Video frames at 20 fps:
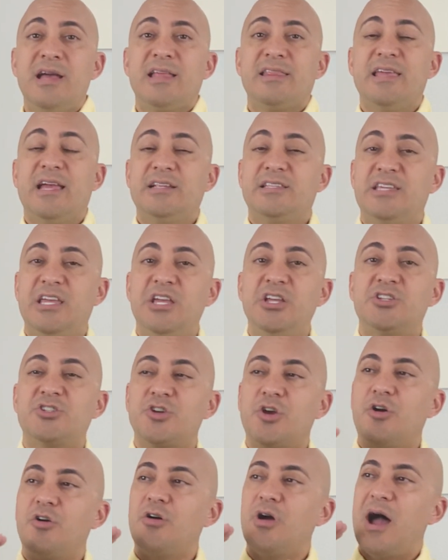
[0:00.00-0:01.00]
they teach
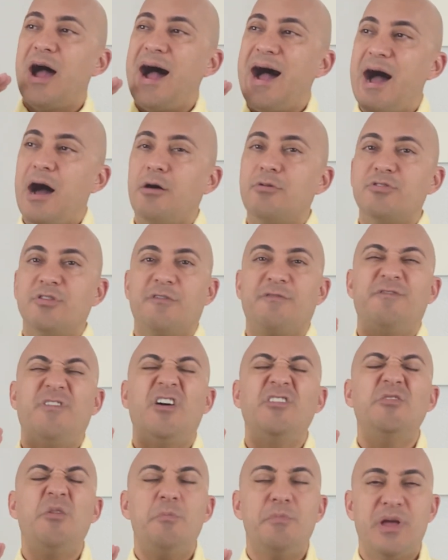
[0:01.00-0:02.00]
how the
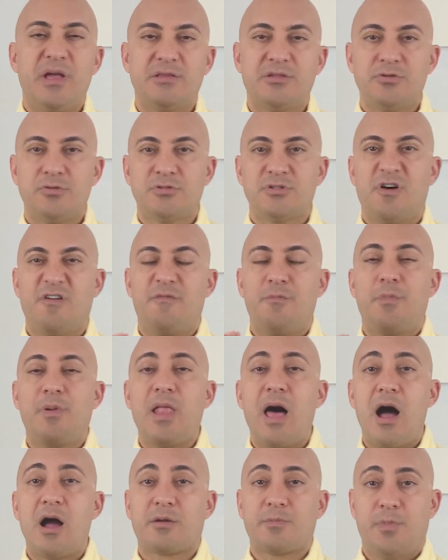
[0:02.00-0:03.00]
fundamentals of
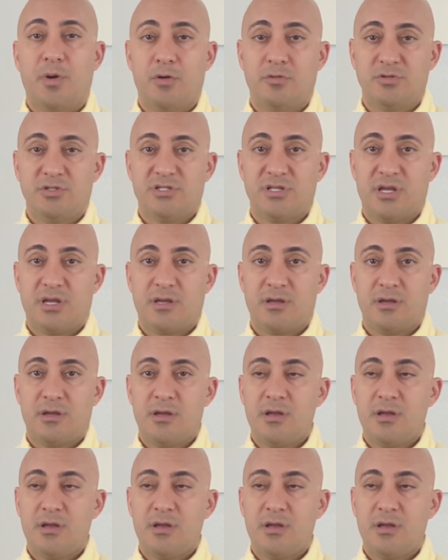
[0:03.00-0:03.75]
blog posting.